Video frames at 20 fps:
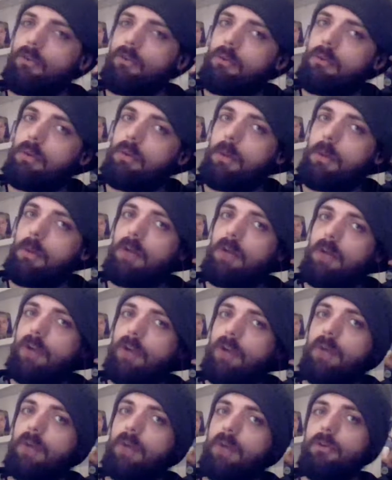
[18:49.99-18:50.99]
The match
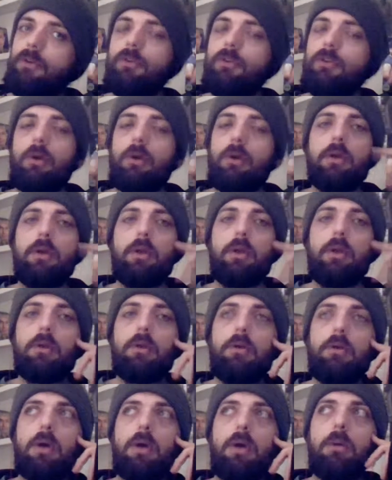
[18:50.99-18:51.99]
after started at
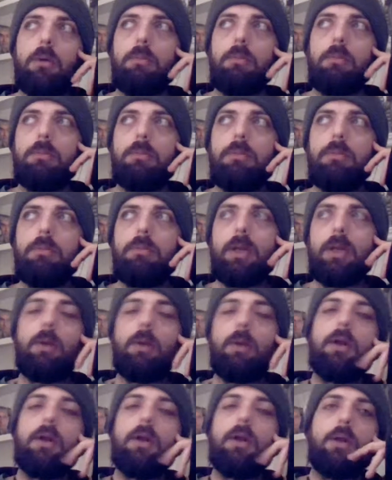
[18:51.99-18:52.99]
like
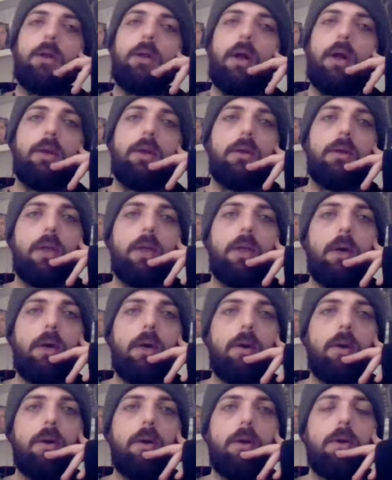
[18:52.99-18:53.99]
right at 9 on the
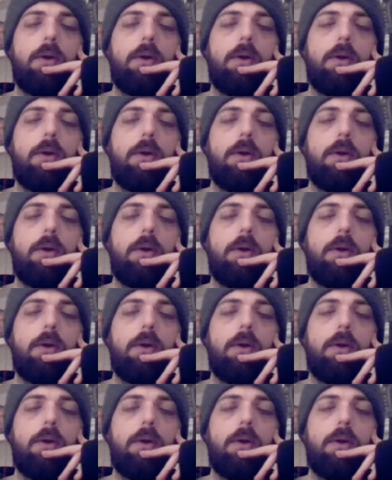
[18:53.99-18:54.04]
hour.